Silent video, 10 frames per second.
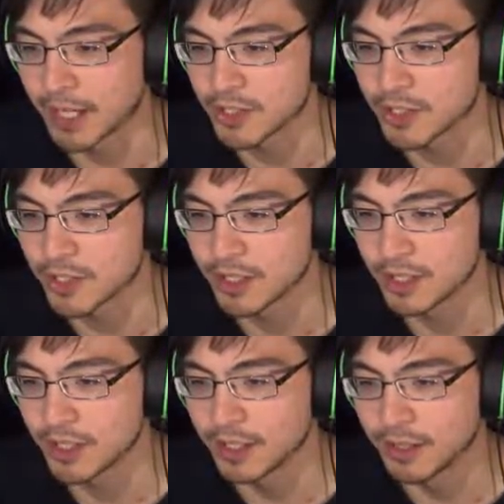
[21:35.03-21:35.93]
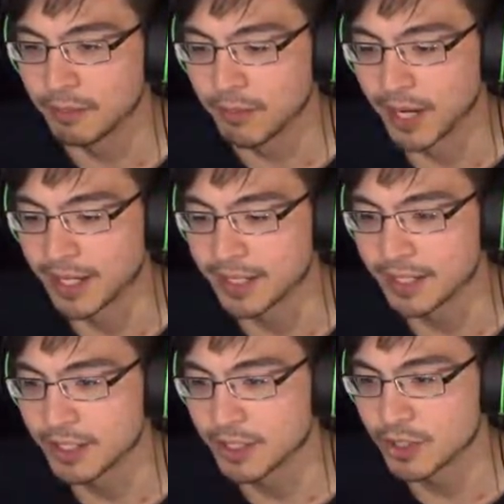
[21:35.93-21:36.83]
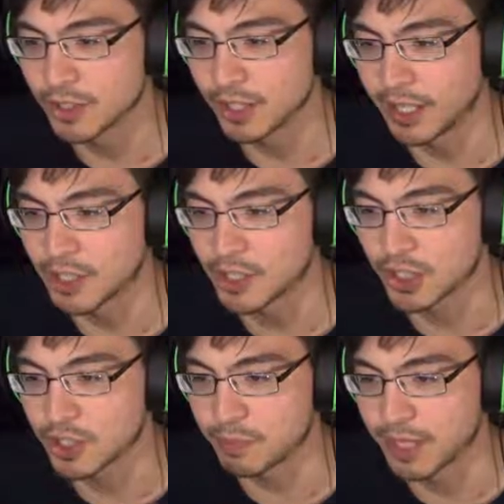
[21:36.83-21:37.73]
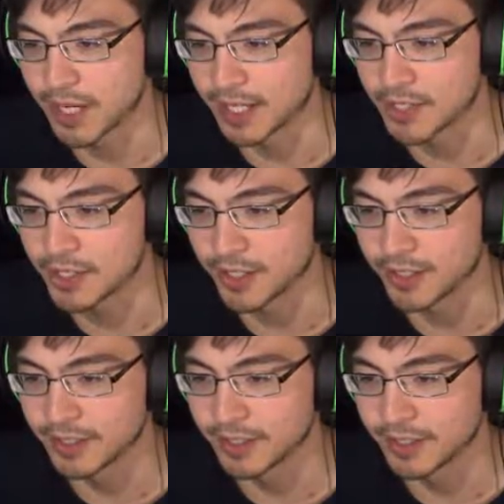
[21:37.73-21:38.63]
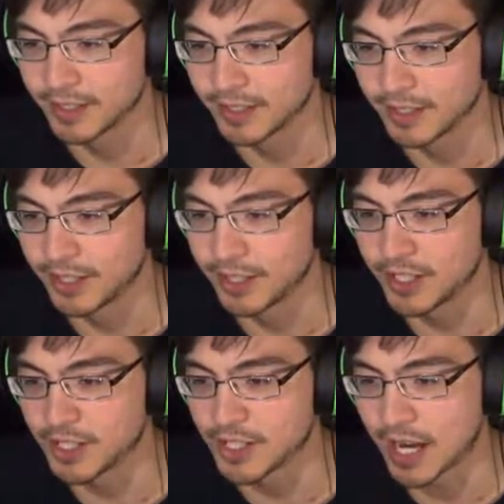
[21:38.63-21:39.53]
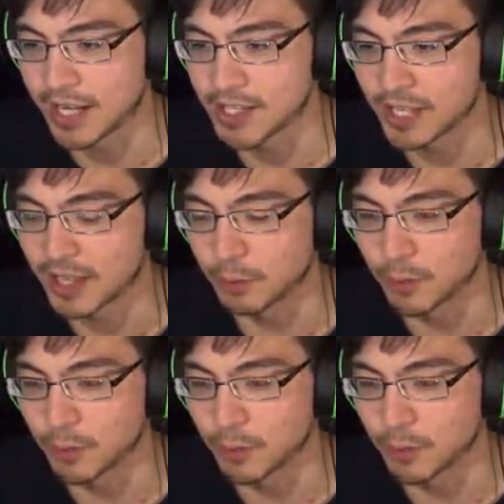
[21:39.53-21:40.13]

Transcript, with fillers: bots. But let's let's be honest here. It's not it's not the